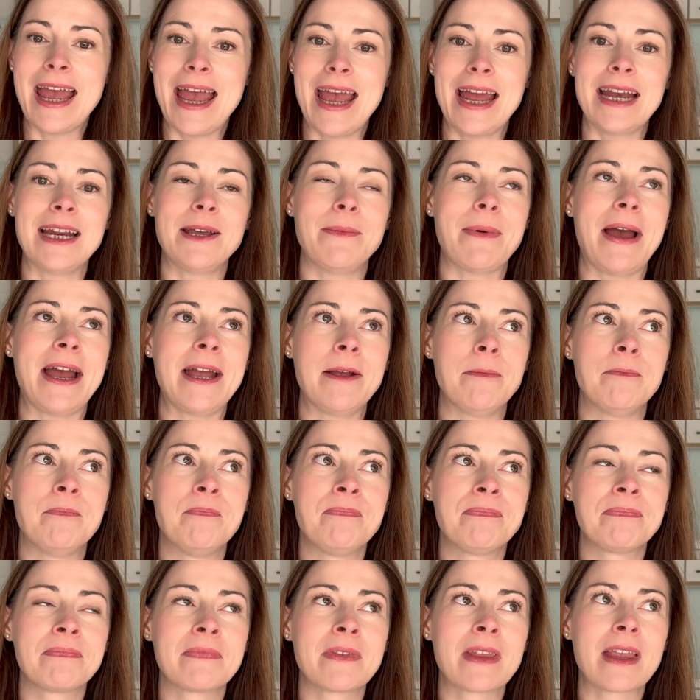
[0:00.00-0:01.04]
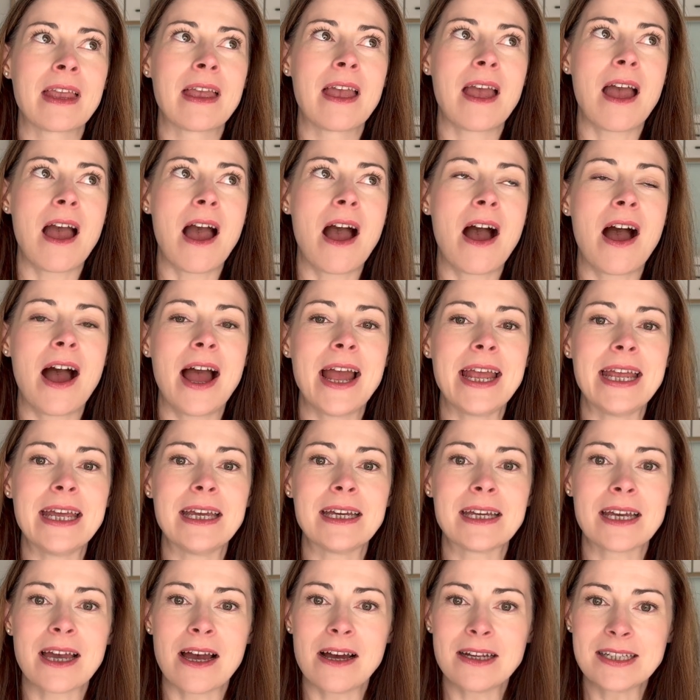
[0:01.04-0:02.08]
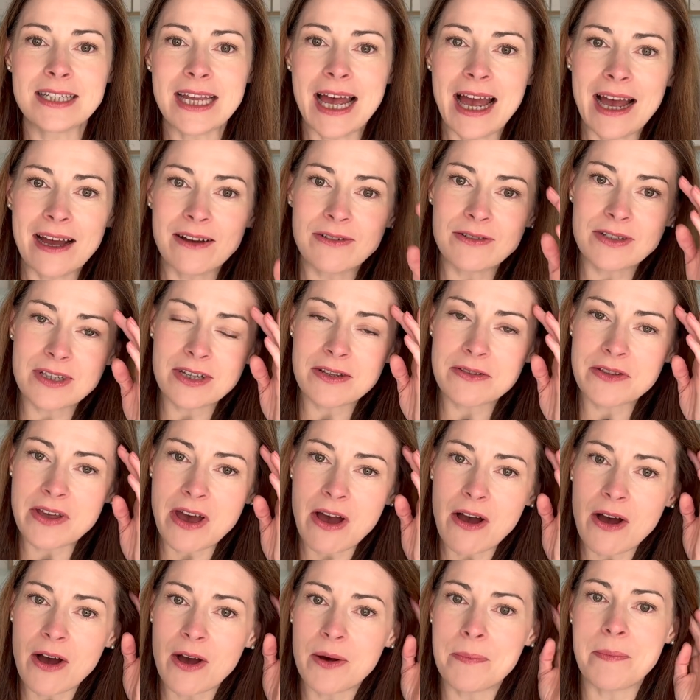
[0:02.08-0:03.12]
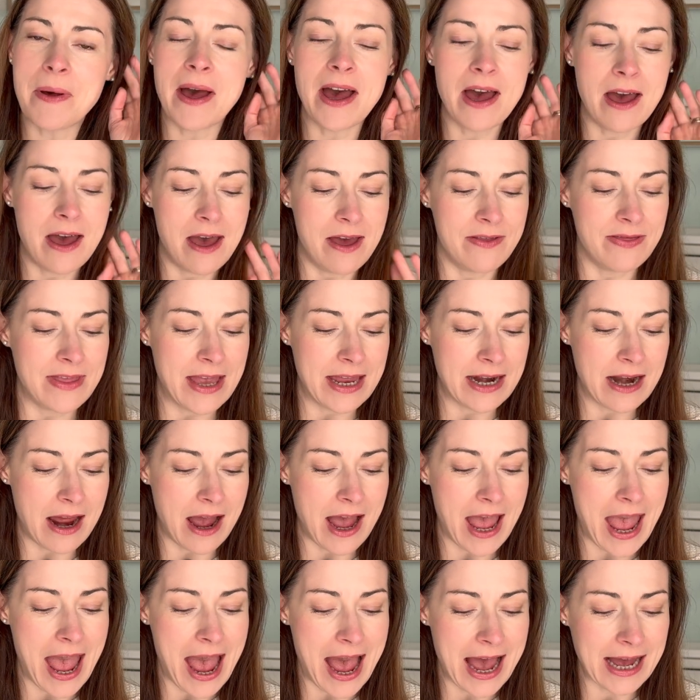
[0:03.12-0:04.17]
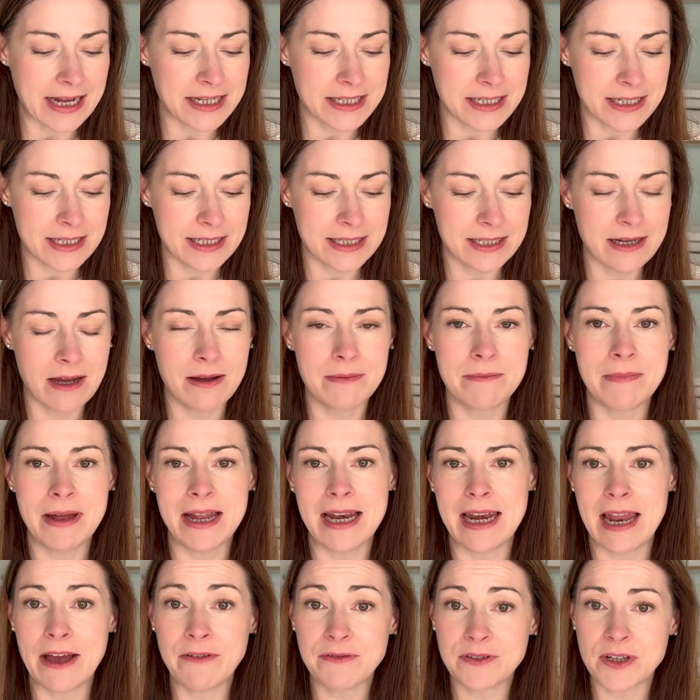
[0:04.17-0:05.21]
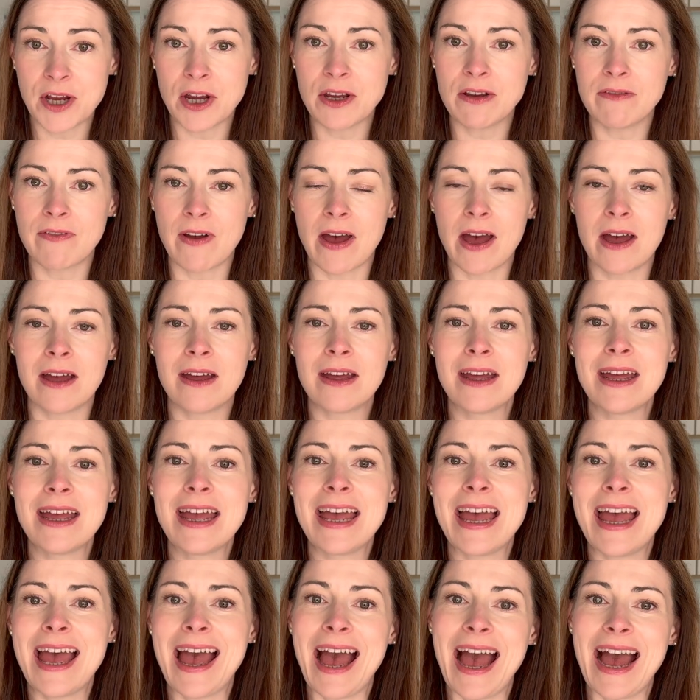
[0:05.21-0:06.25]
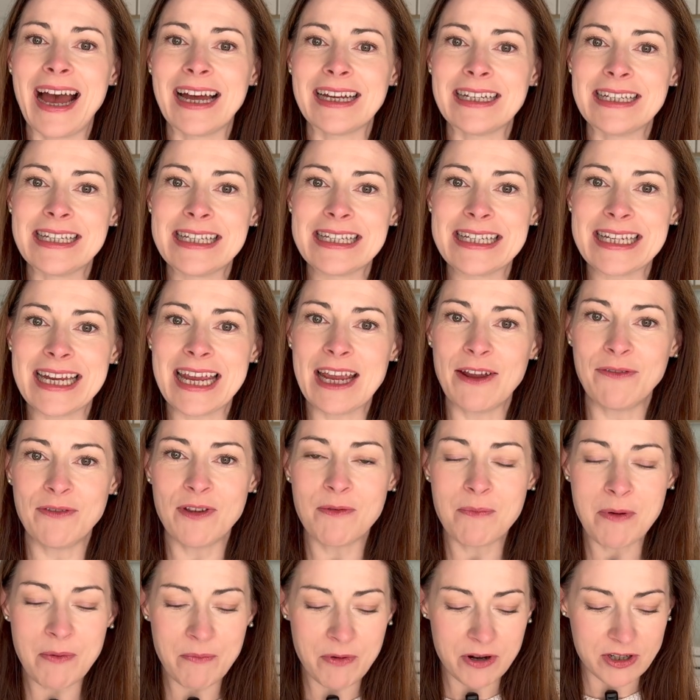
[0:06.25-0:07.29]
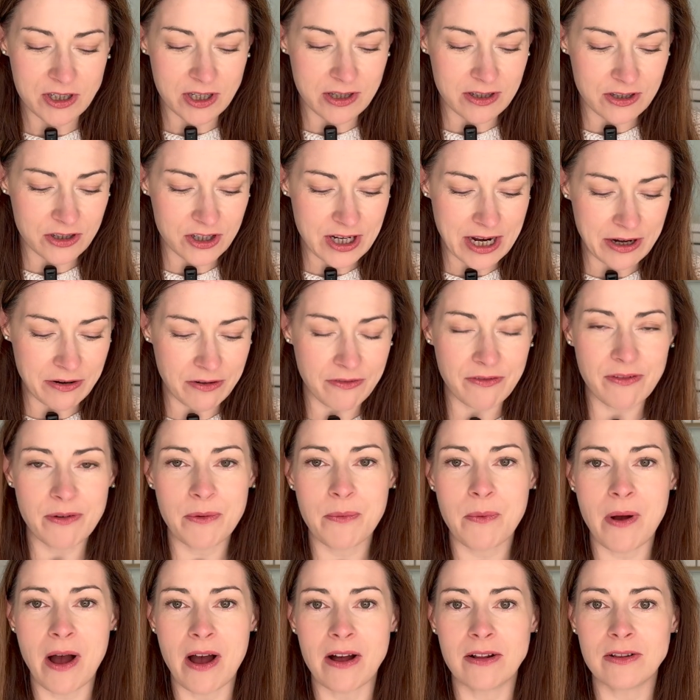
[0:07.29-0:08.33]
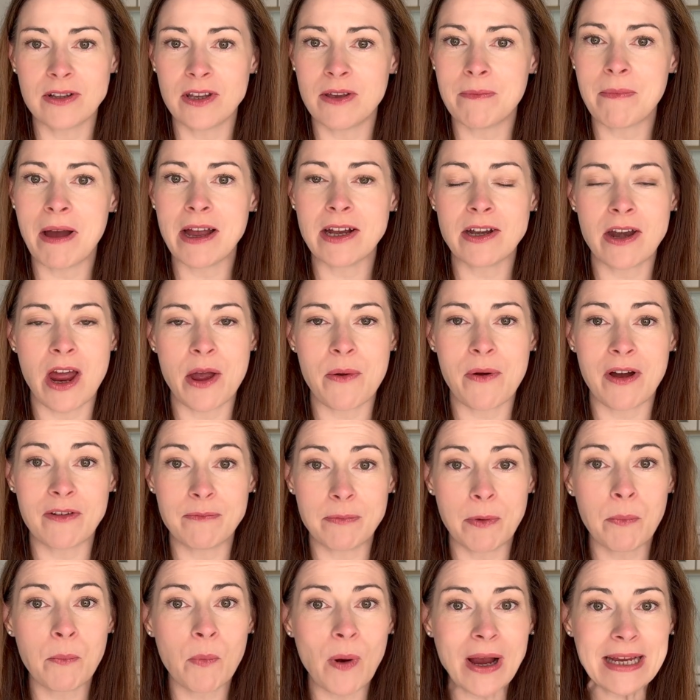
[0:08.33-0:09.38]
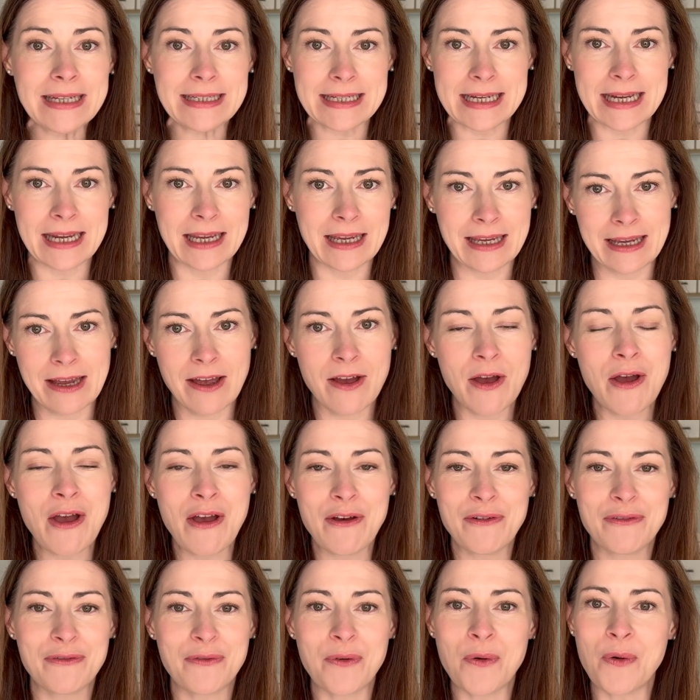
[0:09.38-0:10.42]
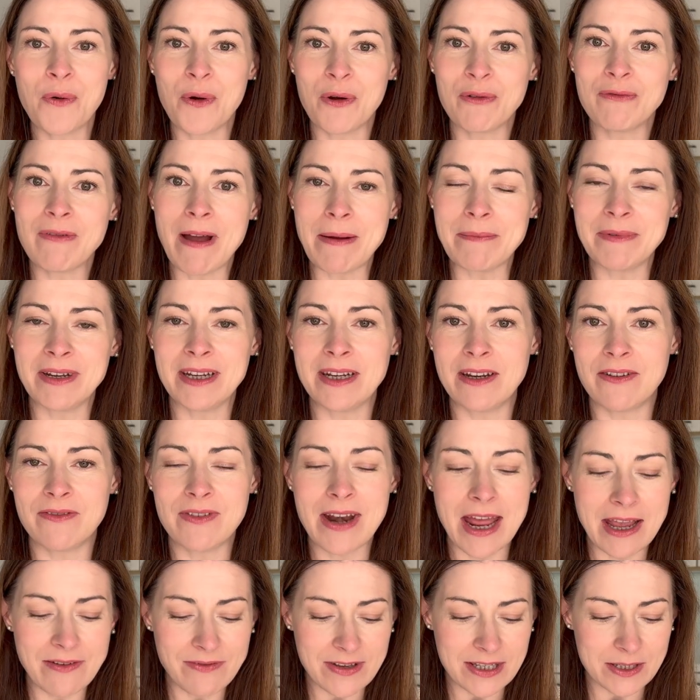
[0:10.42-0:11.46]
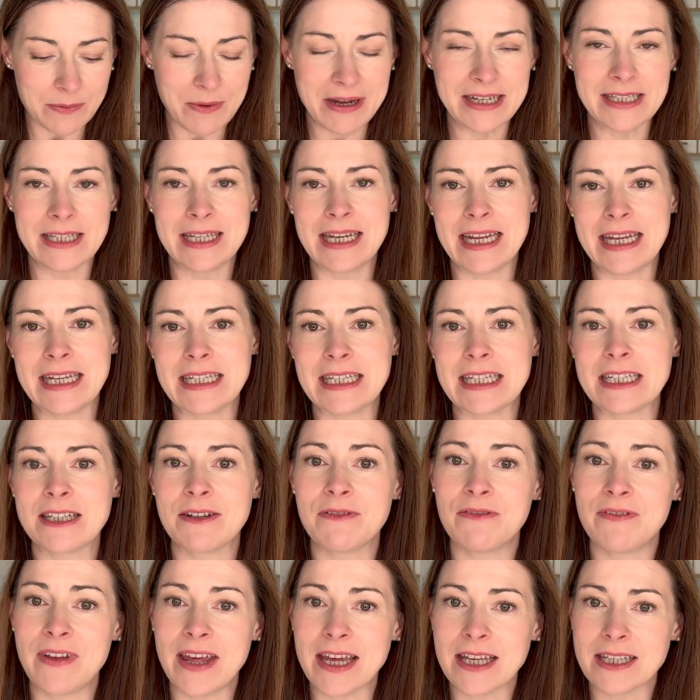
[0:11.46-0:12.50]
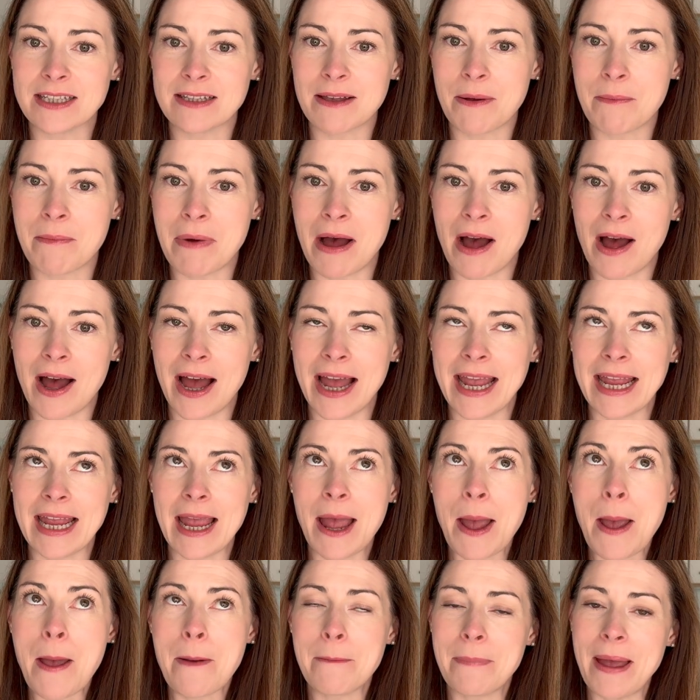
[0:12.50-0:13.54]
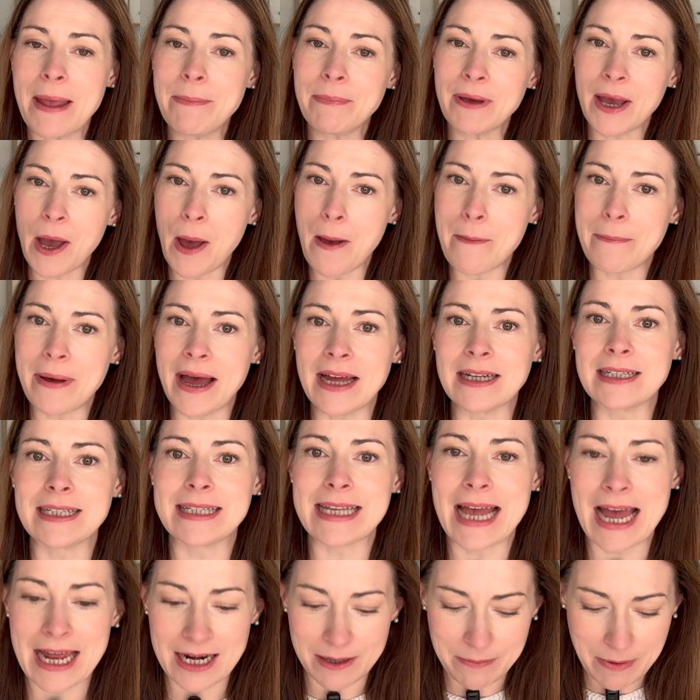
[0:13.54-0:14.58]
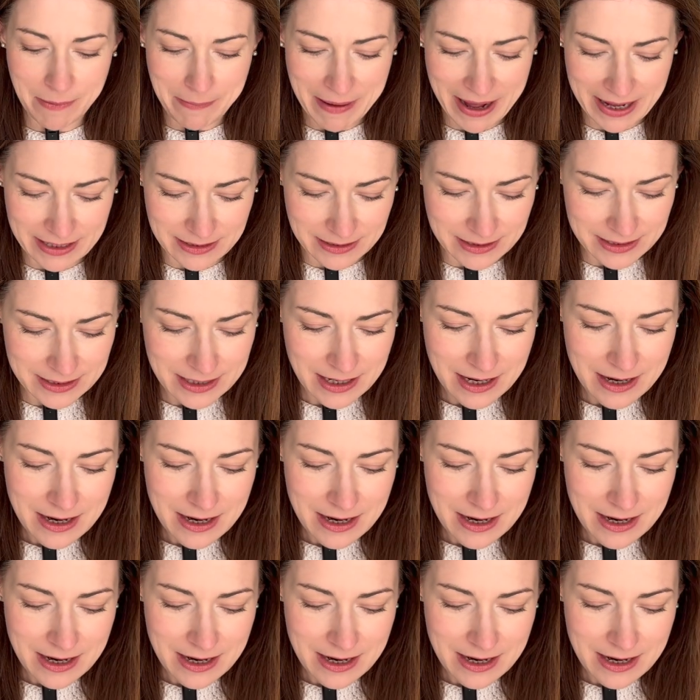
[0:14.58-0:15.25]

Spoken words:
Anyway, I cut out the Harper and then I had some left over. And if you've been watching this channel for a while, you might know I've been waiting for a remnant of navy sweater knit to fix my paper cut patterns Anima pants.